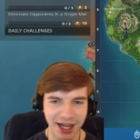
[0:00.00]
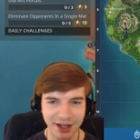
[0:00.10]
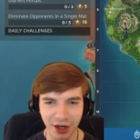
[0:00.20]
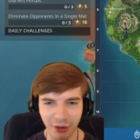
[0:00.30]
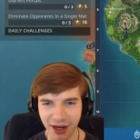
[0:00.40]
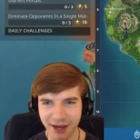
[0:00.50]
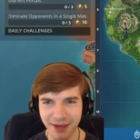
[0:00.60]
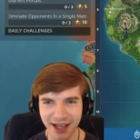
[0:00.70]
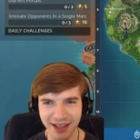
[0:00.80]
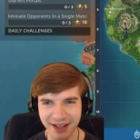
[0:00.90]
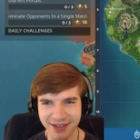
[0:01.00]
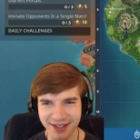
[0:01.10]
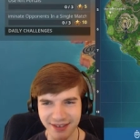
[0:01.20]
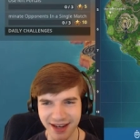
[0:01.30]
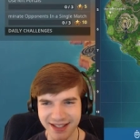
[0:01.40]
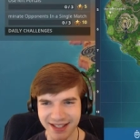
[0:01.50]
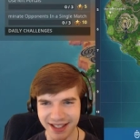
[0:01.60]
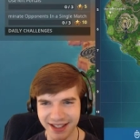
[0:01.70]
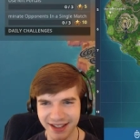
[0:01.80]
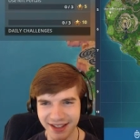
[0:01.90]
I know, right, mate? That was
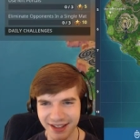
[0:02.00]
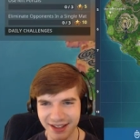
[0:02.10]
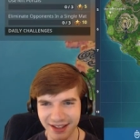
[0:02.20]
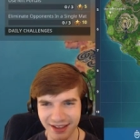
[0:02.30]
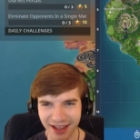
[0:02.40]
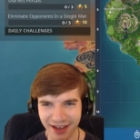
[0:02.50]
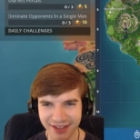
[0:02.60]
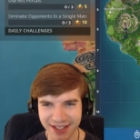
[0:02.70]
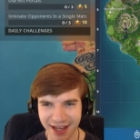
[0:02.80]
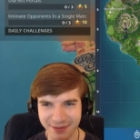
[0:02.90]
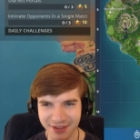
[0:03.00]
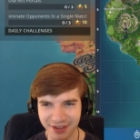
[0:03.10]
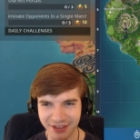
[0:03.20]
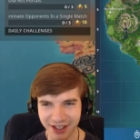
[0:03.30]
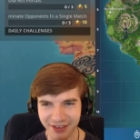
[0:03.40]
crazy. That was absolutely